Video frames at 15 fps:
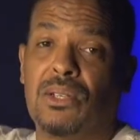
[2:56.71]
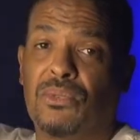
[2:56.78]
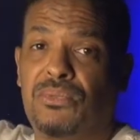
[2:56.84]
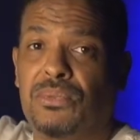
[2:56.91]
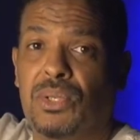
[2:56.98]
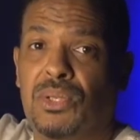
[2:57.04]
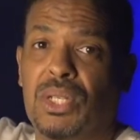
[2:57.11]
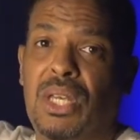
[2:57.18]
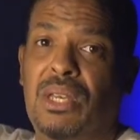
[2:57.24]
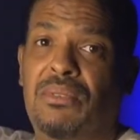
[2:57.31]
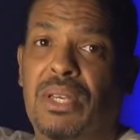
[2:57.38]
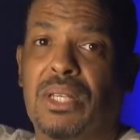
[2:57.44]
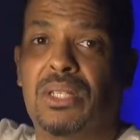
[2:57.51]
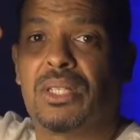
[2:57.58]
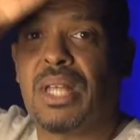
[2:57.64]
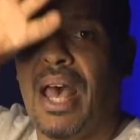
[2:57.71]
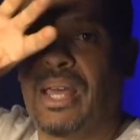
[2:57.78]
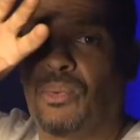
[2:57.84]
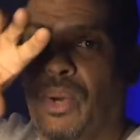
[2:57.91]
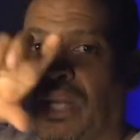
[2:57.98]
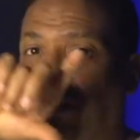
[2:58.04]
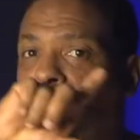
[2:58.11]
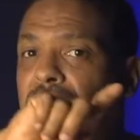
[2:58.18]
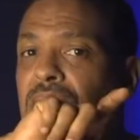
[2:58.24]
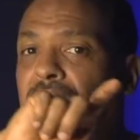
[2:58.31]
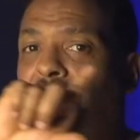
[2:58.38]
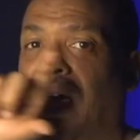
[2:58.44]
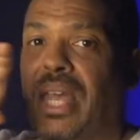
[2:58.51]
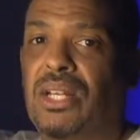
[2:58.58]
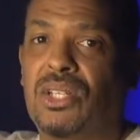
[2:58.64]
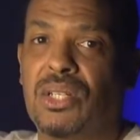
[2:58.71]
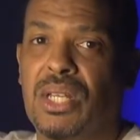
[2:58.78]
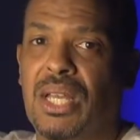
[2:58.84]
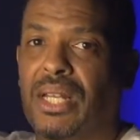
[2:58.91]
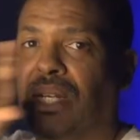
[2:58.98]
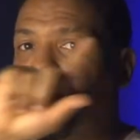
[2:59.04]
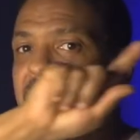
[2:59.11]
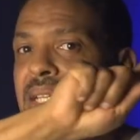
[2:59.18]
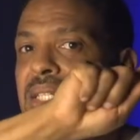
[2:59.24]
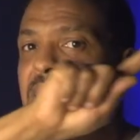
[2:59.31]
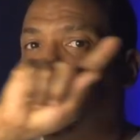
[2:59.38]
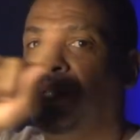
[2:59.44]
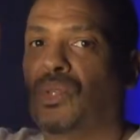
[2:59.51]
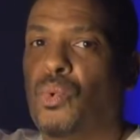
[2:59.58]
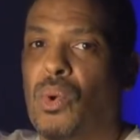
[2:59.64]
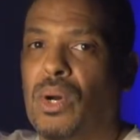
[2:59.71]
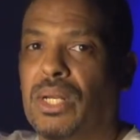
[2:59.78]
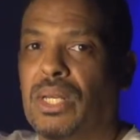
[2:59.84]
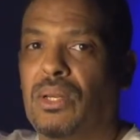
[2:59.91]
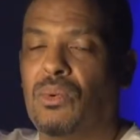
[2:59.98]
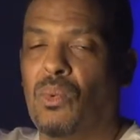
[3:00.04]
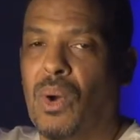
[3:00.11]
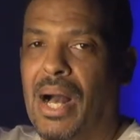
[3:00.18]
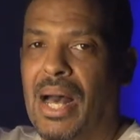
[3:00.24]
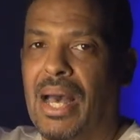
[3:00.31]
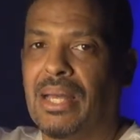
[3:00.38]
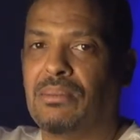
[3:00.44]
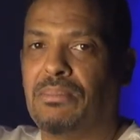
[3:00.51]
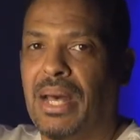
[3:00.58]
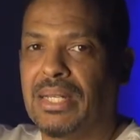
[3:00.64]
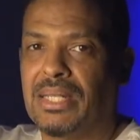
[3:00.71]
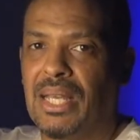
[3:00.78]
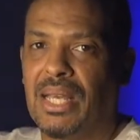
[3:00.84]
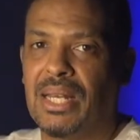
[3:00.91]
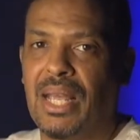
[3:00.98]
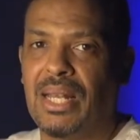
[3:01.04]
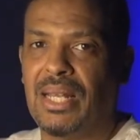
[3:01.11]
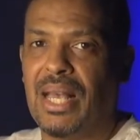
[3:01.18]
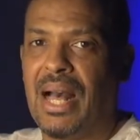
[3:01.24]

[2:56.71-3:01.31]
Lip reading: Your TV is sideways. It's in HD, 1920 wide by 1080